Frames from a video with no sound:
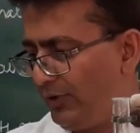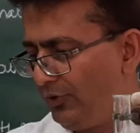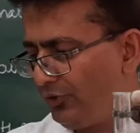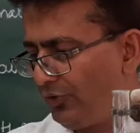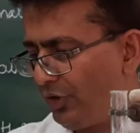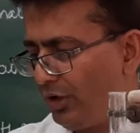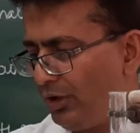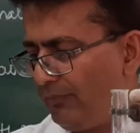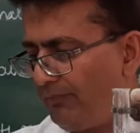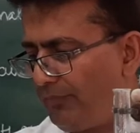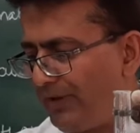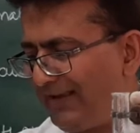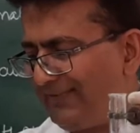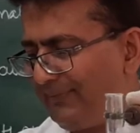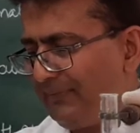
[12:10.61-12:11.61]
So
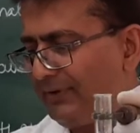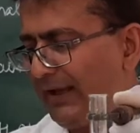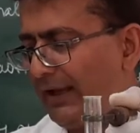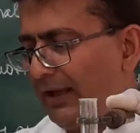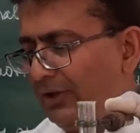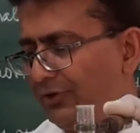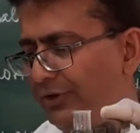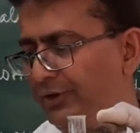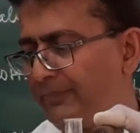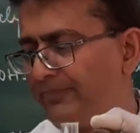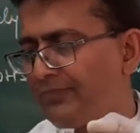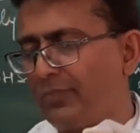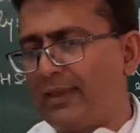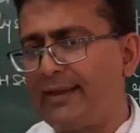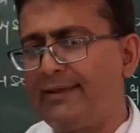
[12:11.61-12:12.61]
precipitate
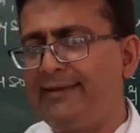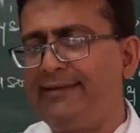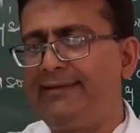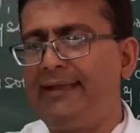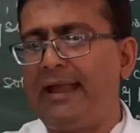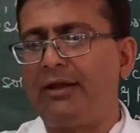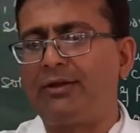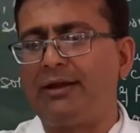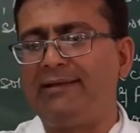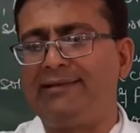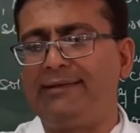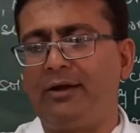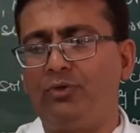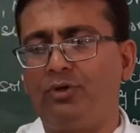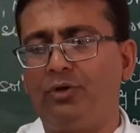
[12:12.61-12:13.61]

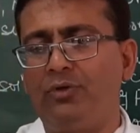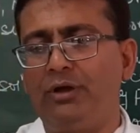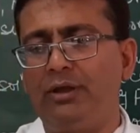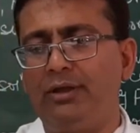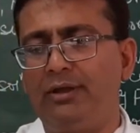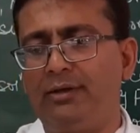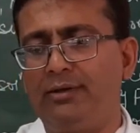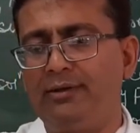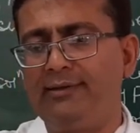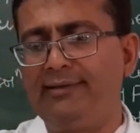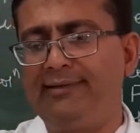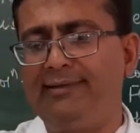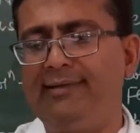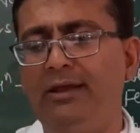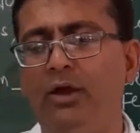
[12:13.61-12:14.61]
settles down over here.
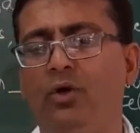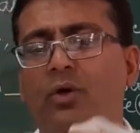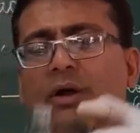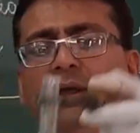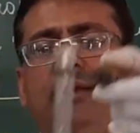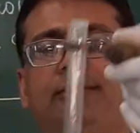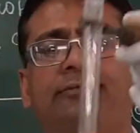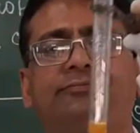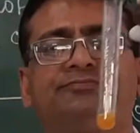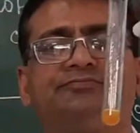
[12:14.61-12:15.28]
See over here.